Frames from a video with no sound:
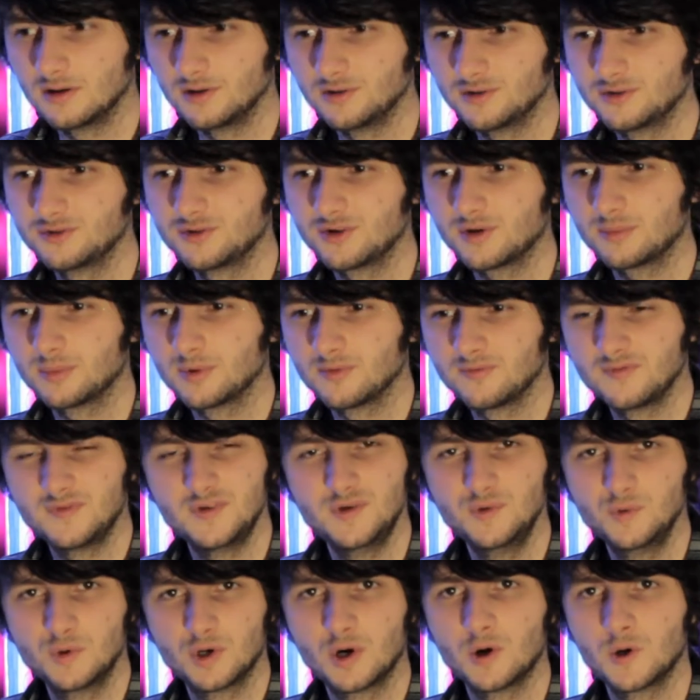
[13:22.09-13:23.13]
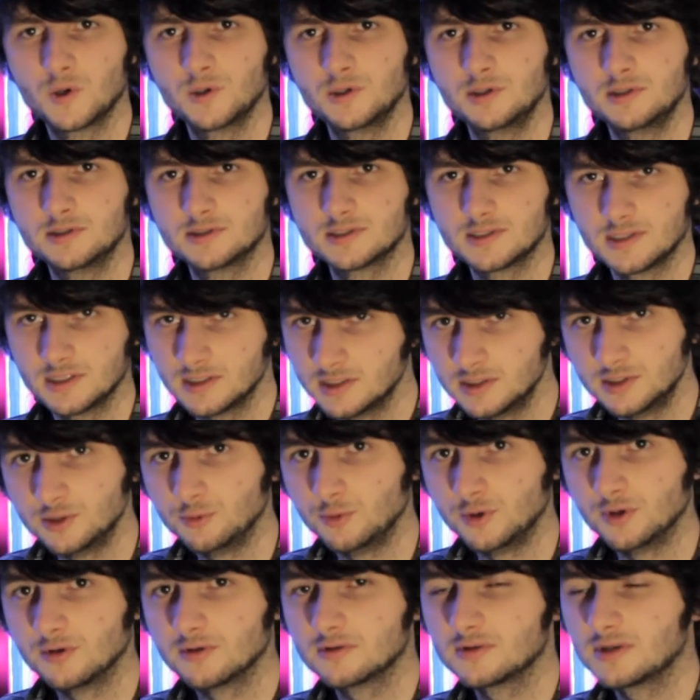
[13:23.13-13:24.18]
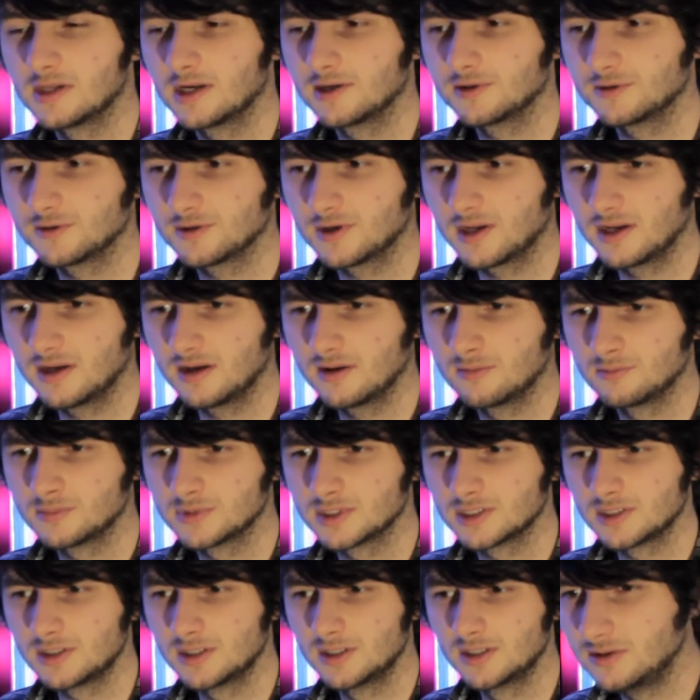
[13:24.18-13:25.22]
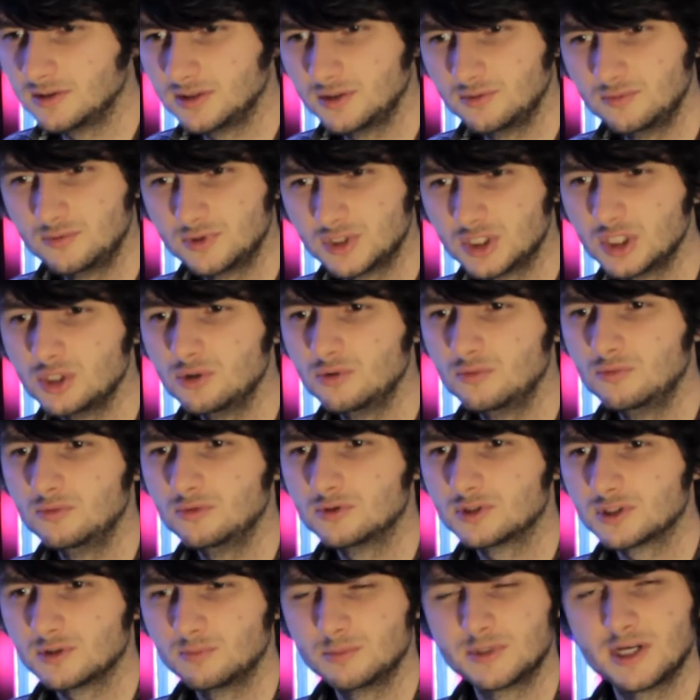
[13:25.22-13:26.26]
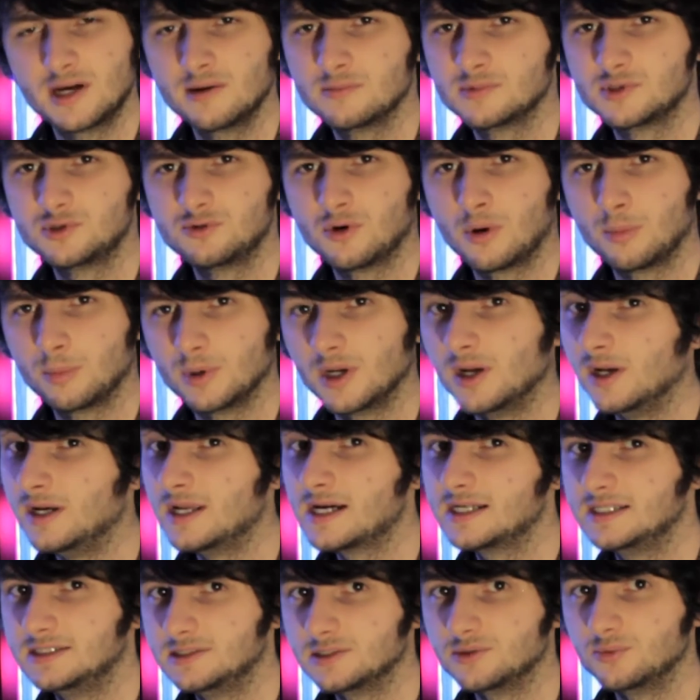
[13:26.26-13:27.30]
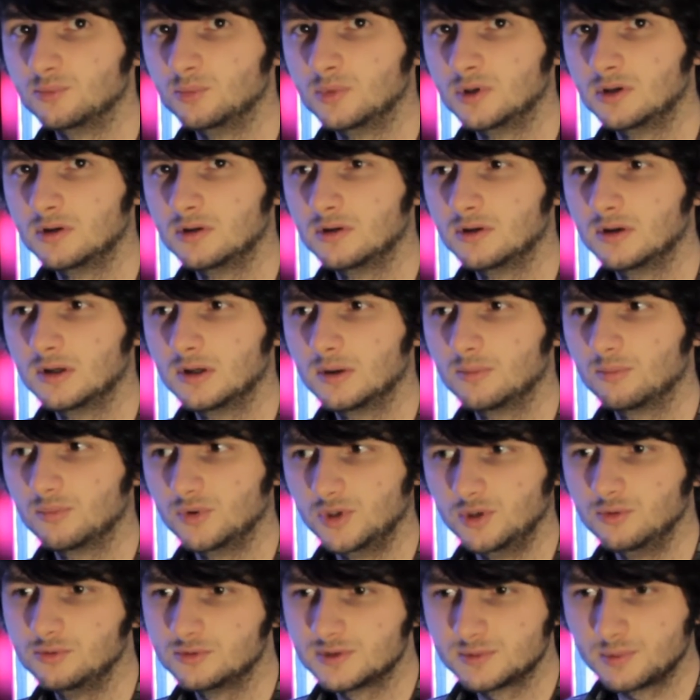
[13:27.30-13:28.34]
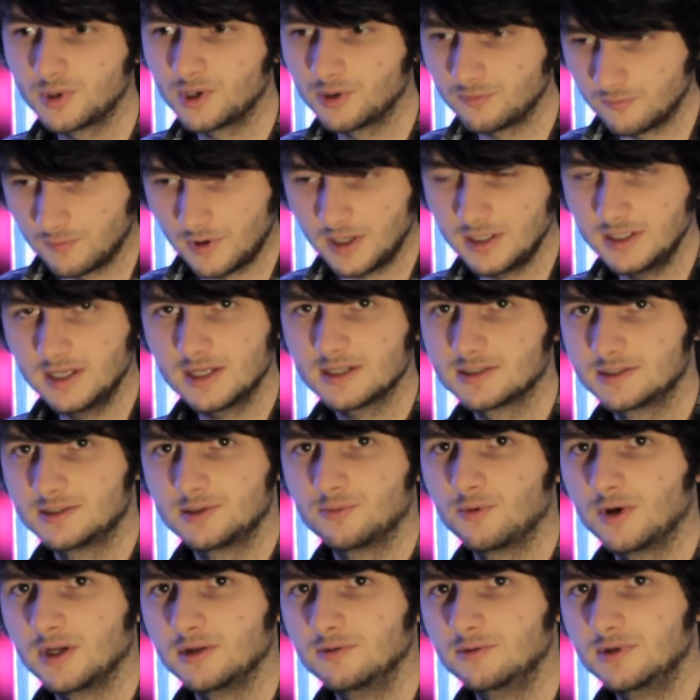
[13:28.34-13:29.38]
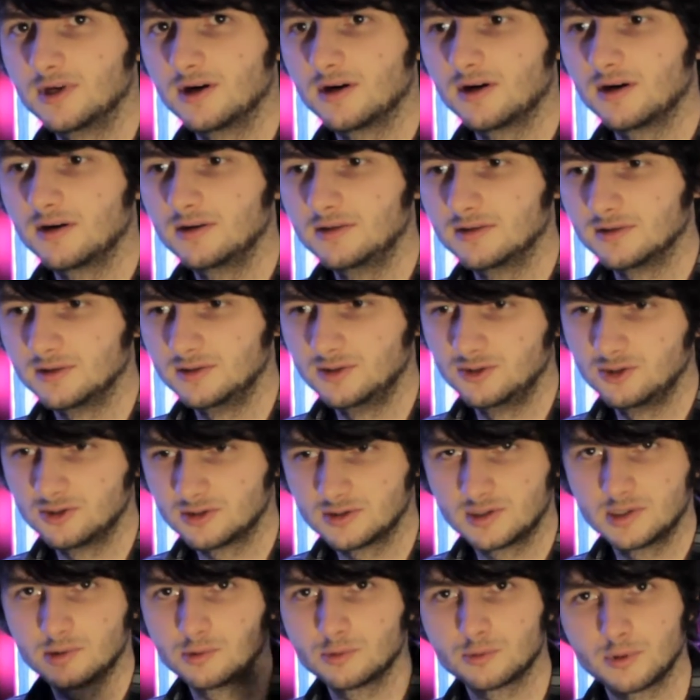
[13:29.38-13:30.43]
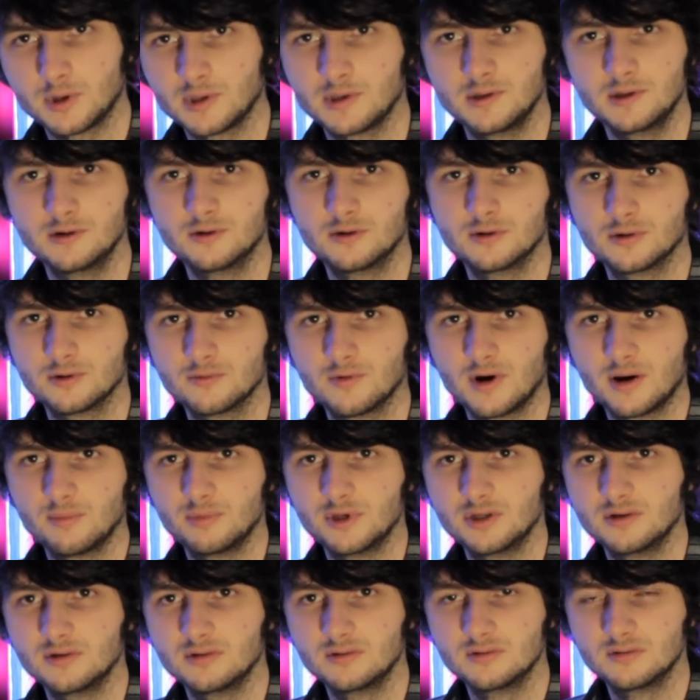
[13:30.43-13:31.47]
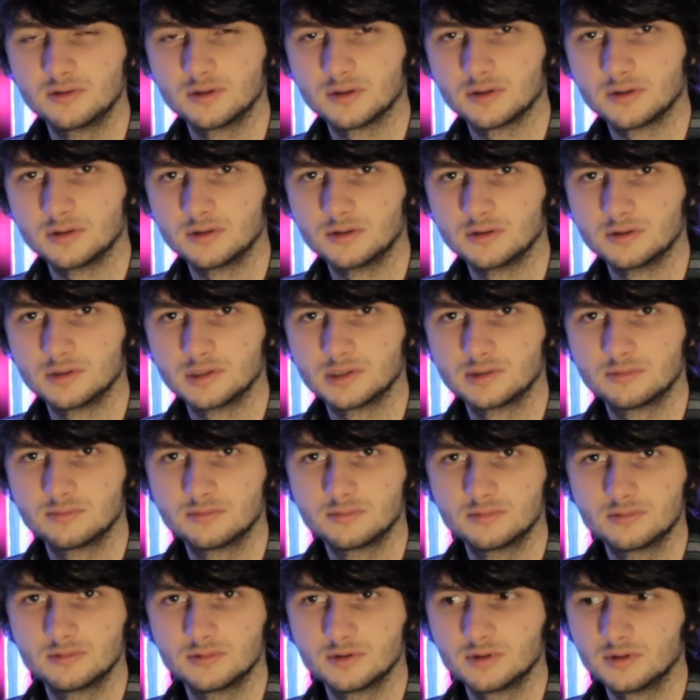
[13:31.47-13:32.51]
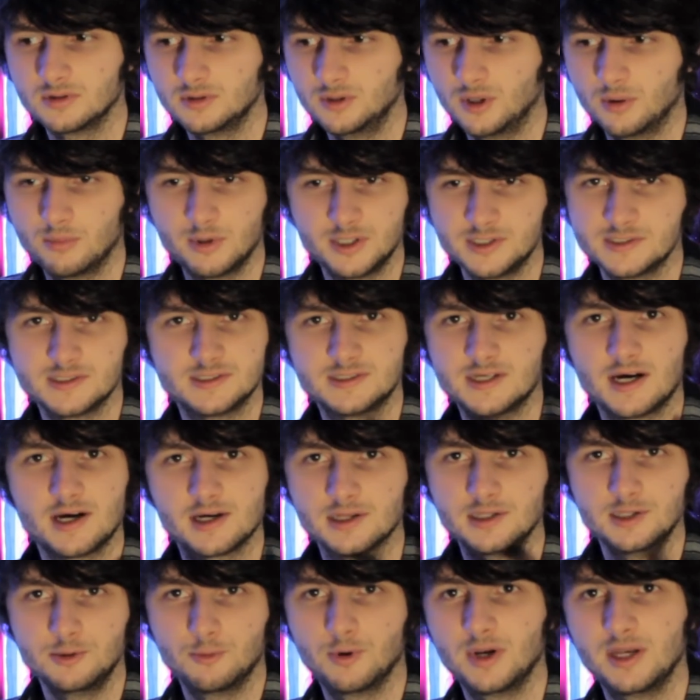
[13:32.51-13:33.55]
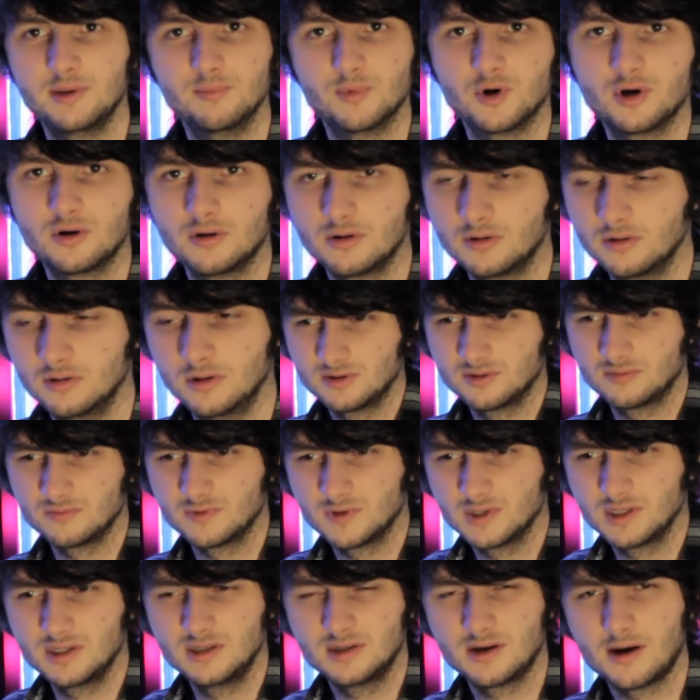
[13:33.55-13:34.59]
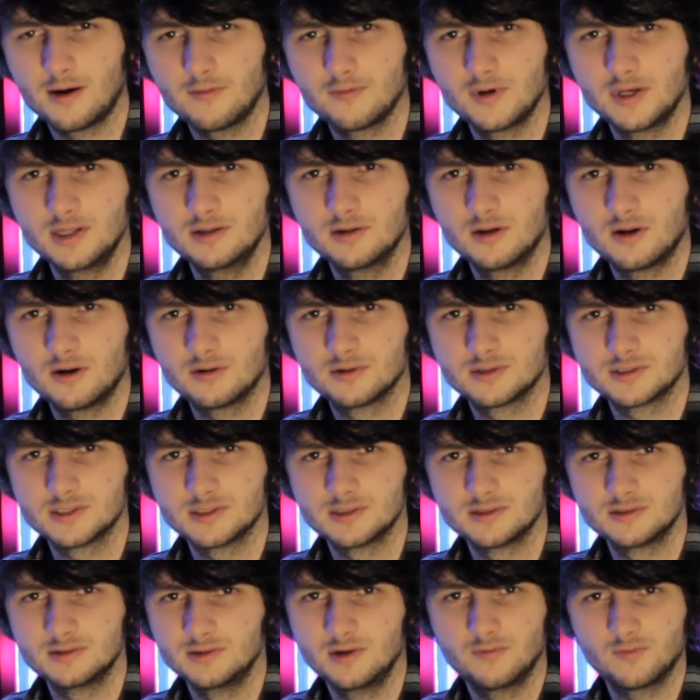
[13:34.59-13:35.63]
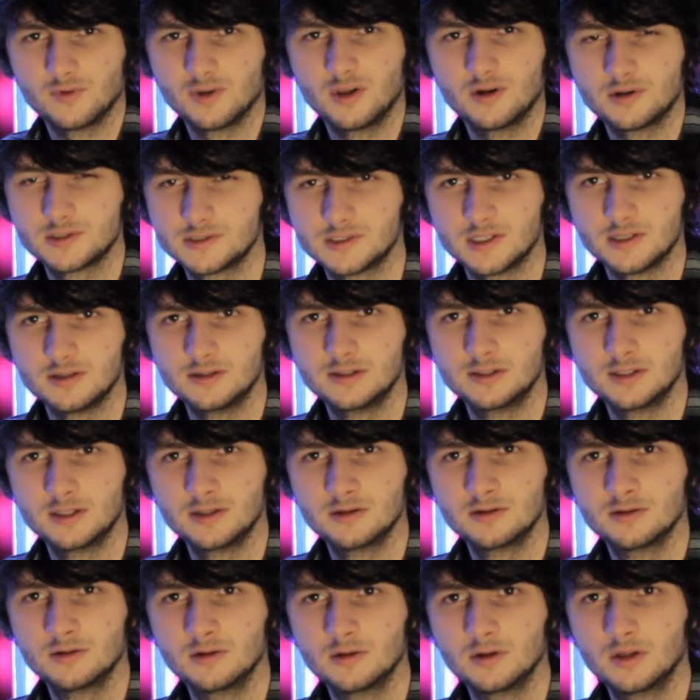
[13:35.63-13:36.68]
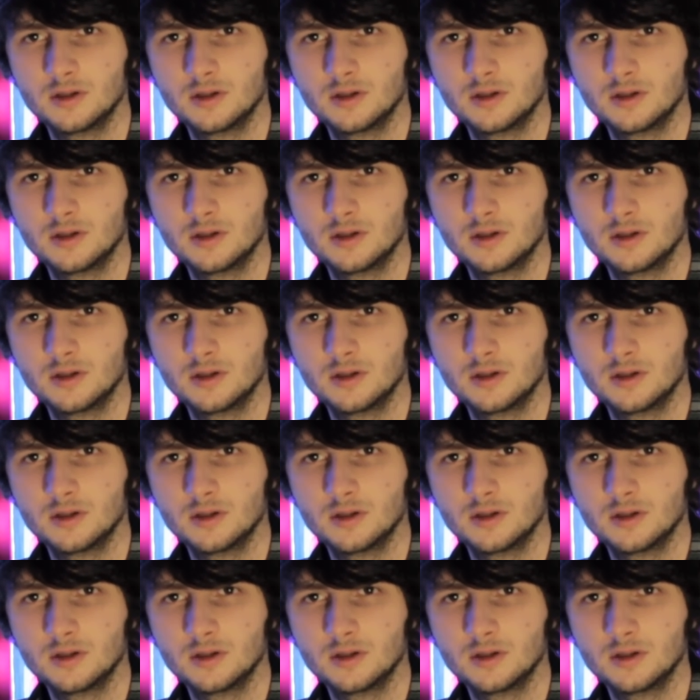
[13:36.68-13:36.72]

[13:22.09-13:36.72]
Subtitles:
and you'll drop a few coins like you do in other Lego games, and you do sometimes drop an item, but you spawn right next to where you died and you just quickly go and grab it, and nobody's attacking you anymore. You don't really have any losses. You haven't lost anything.